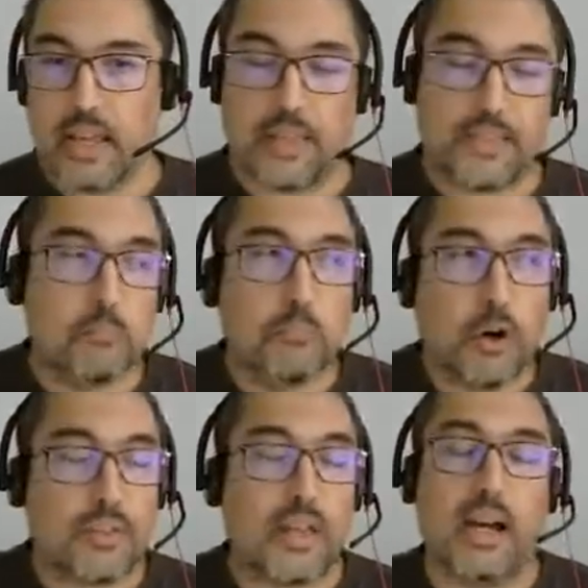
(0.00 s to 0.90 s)
I think
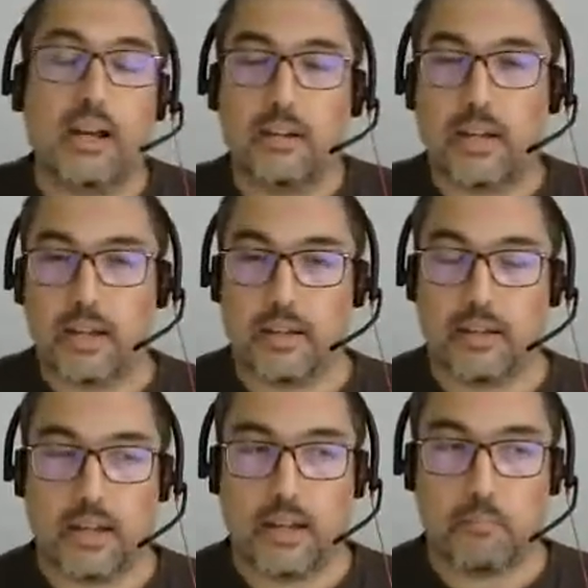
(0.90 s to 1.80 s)
both are uh,
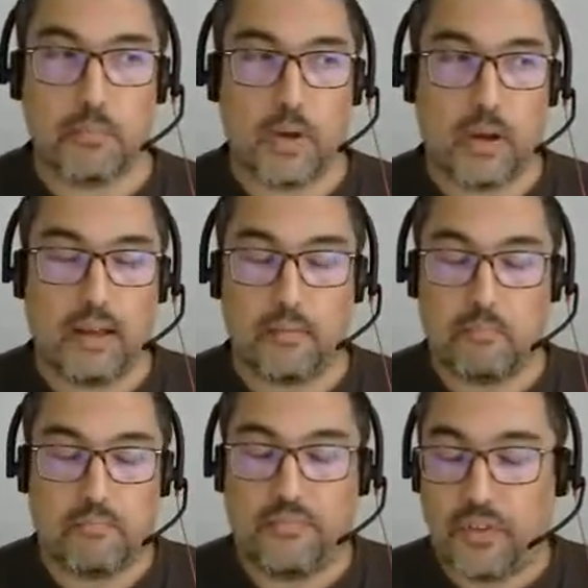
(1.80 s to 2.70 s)
uh, uh,
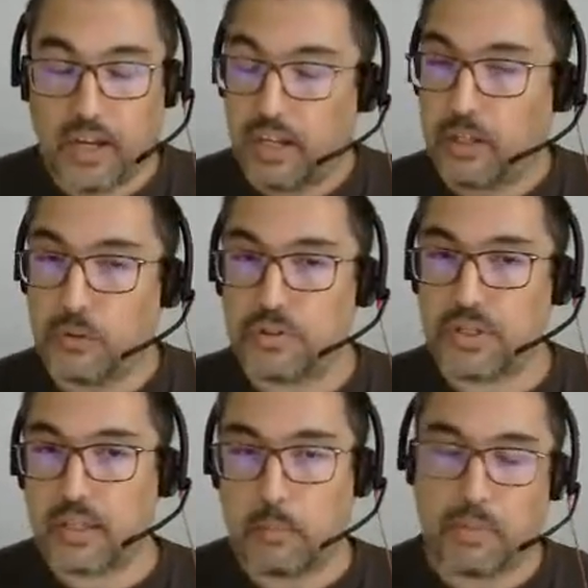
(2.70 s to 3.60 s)
fairly
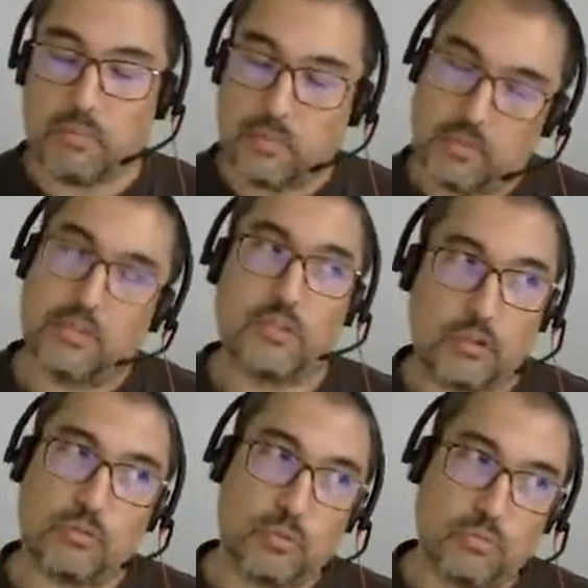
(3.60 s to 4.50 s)
used. I mean, it's
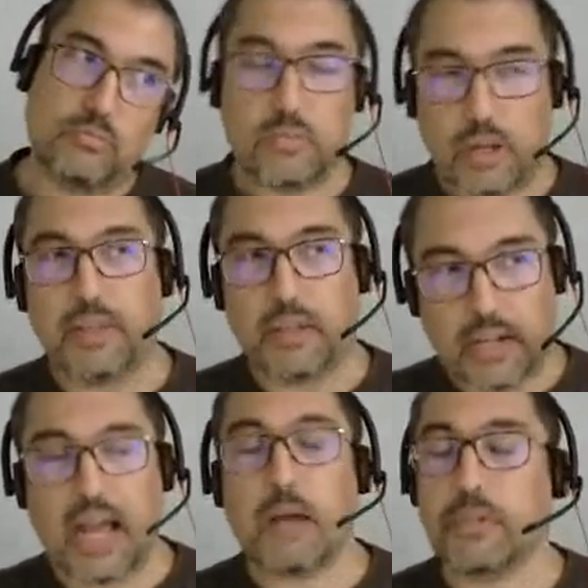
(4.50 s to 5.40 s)
not true. I mean,
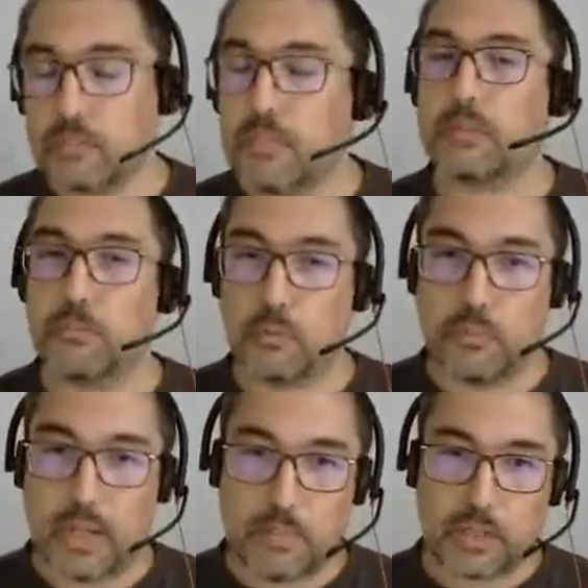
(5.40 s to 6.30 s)
GRUB is much more,
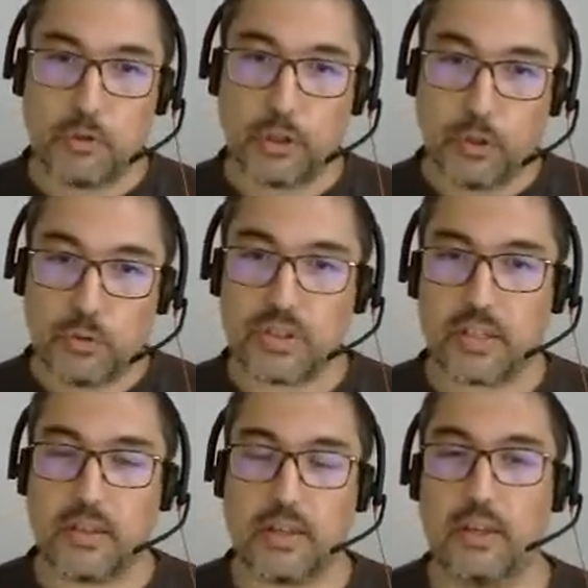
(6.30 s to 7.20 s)
much more used
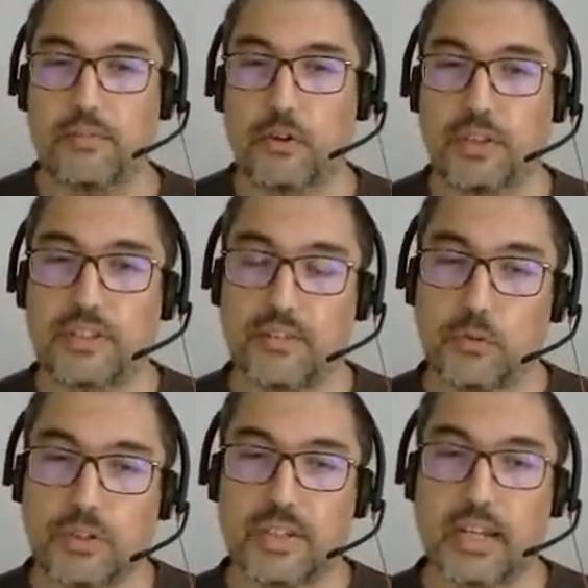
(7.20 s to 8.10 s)
uh, for this
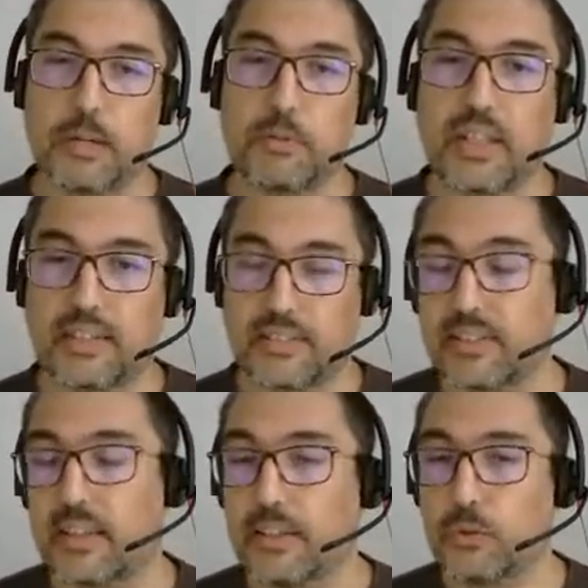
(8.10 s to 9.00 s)
full disk encryption than
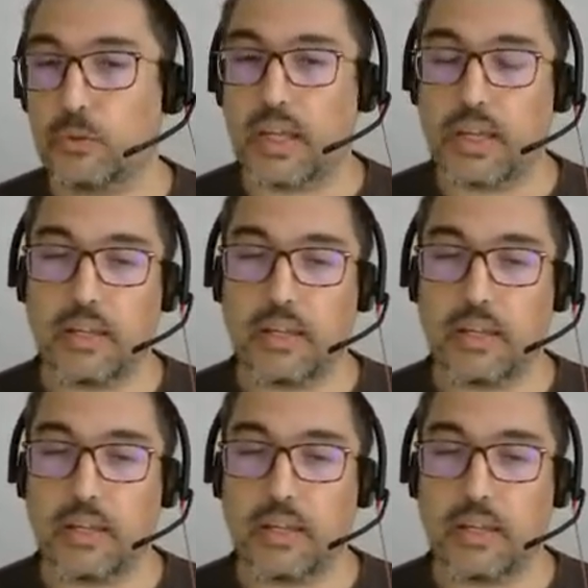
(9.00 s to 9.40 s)
systemd today.